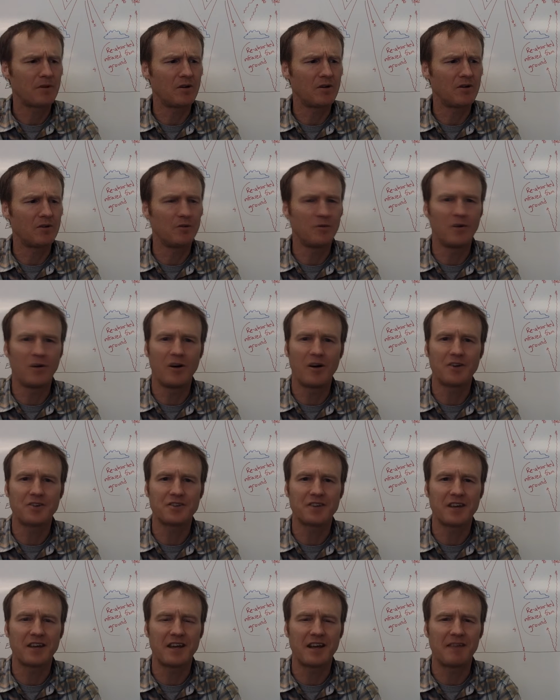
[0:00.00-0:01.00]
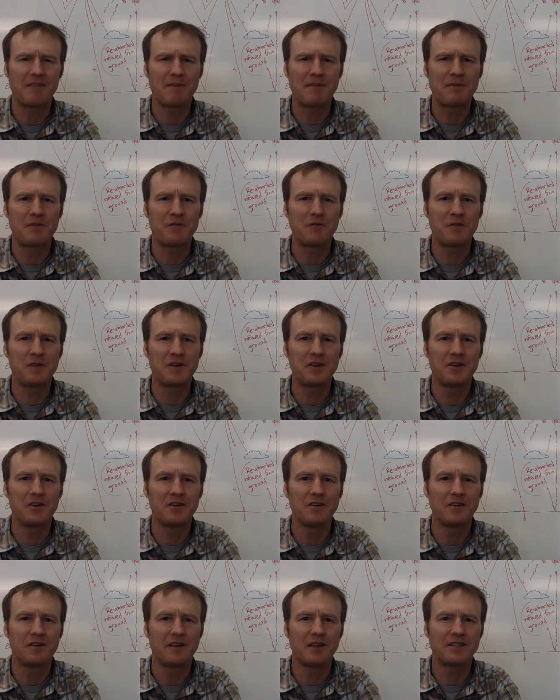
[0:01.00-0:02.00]
I can't remember the figure.
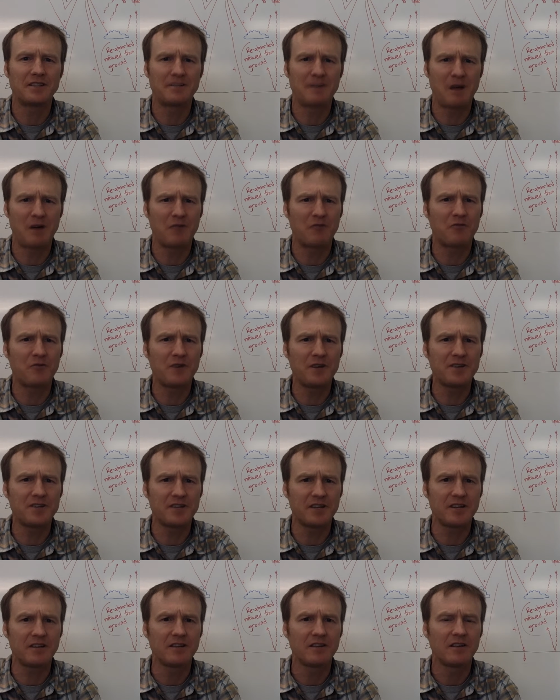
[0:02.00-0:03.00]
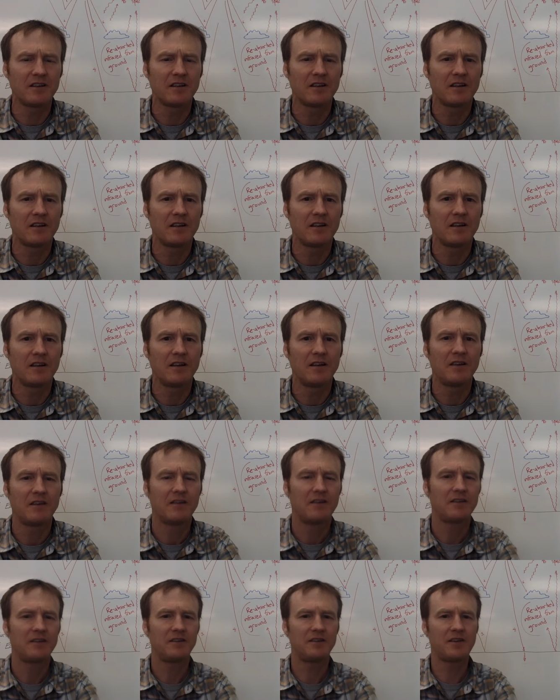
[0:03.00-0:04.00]
It's about freezing.
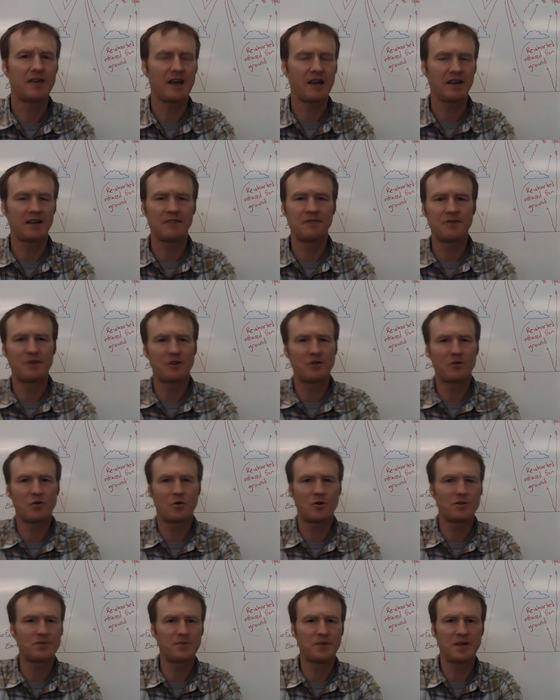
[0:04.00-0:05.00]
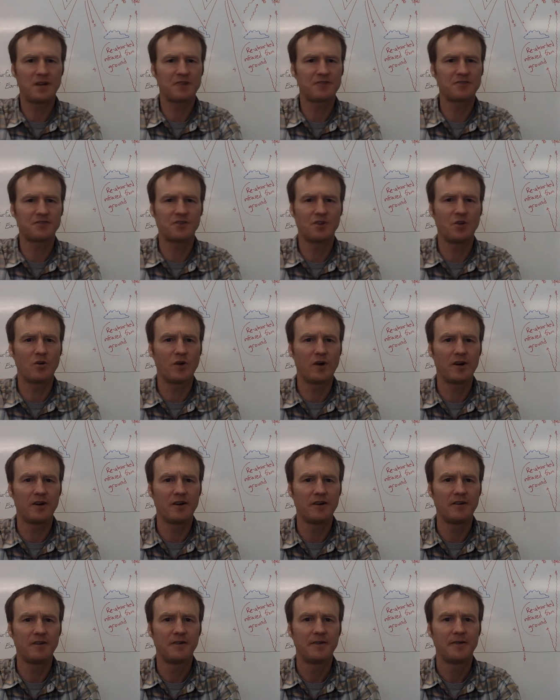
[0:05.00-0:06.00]
You can't live there, of course, because there's no
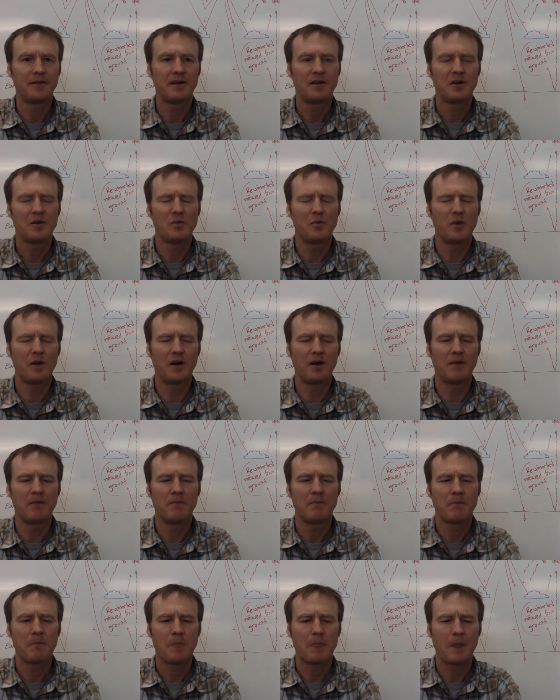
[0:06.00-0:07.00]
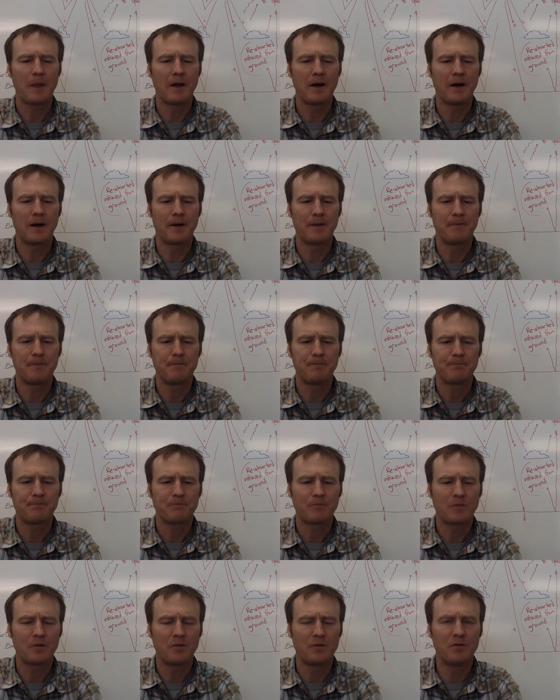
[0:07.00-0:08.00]
air, but
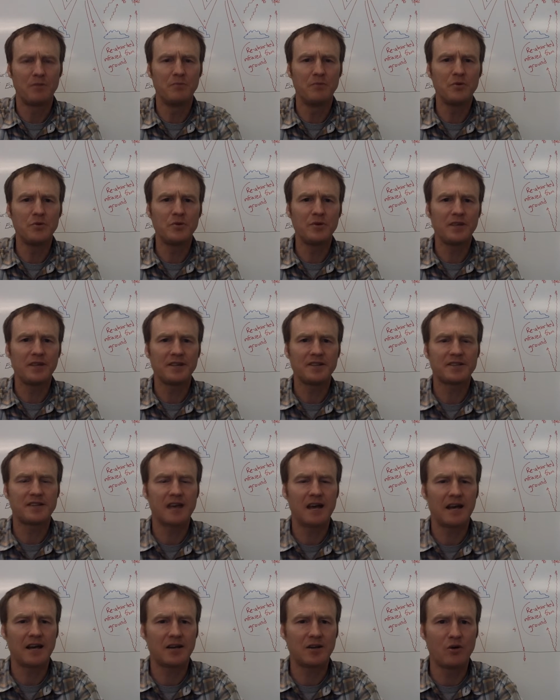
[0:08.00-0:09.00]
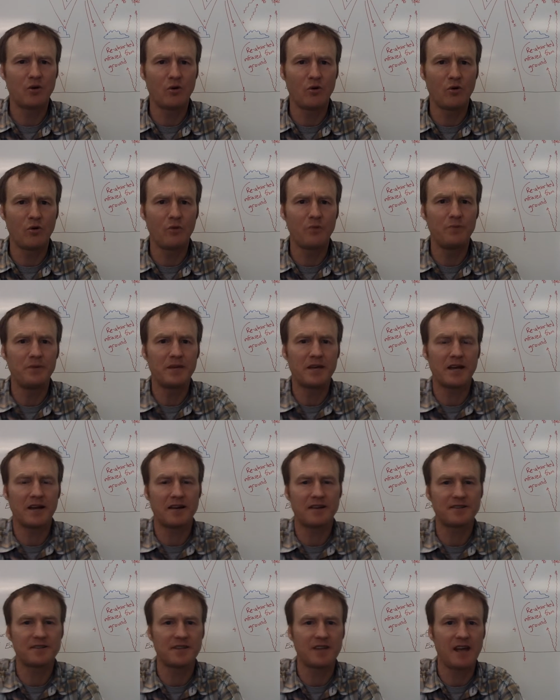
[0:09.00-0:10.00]
the moon is that cold
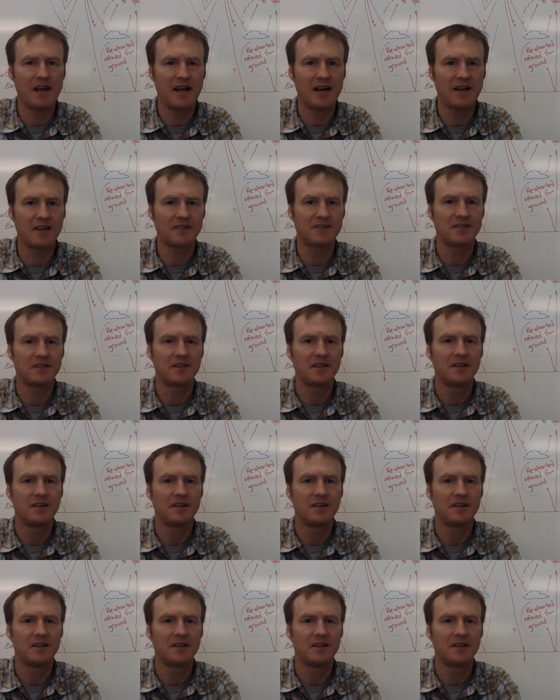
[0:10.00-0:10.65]
because it has